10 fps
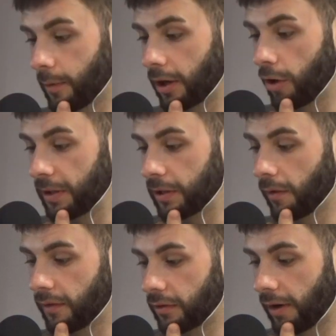you want to go by
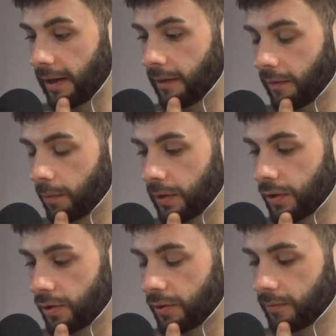UFC rankings,
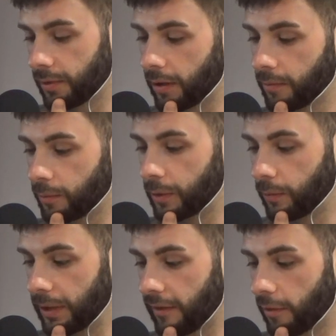which you know
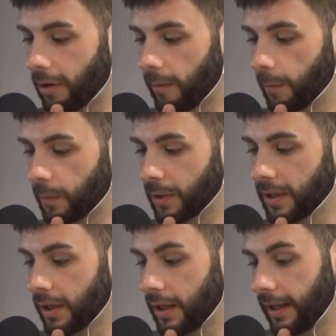we have our problems with,
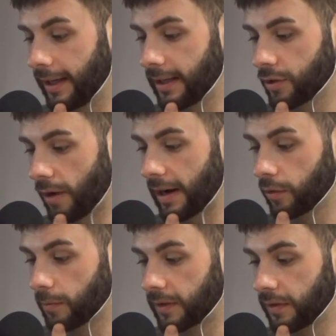he is ranked
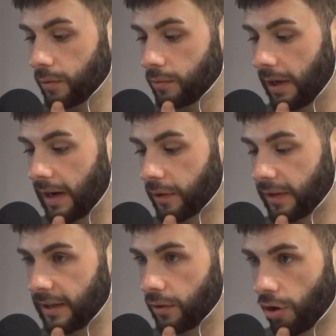number 2 after
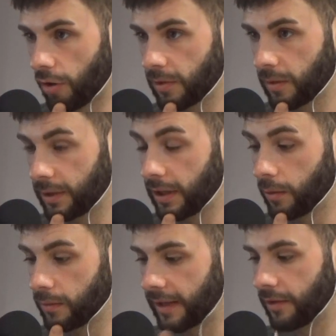Daniel Cormier. We
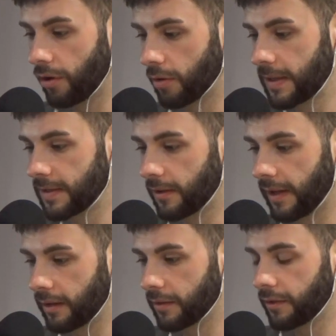know Daniel Cormier is not
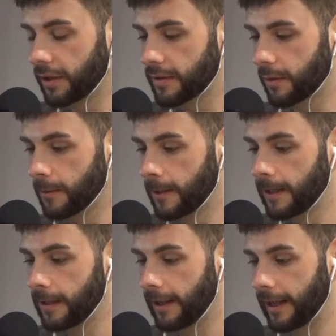taking the fight, so
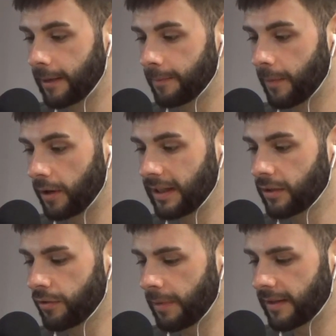I think
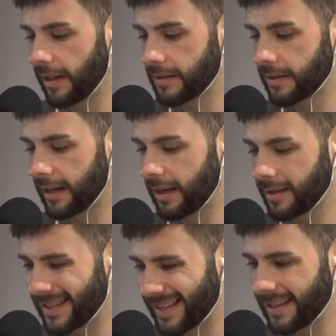it does make sense in
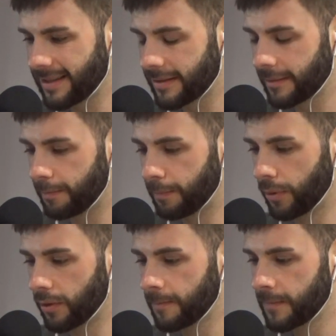that sense.
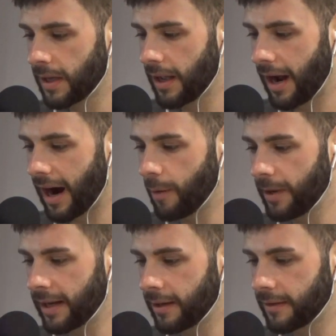But are we
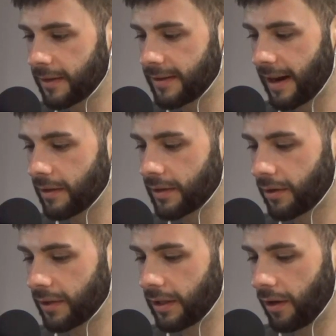getting into the
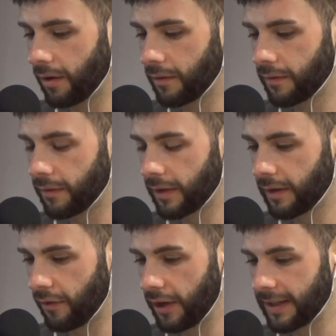territory of a
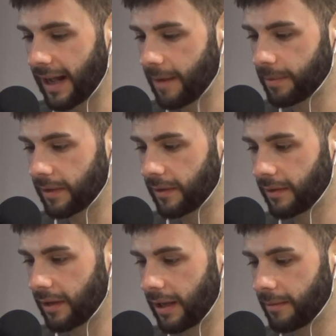fight that happened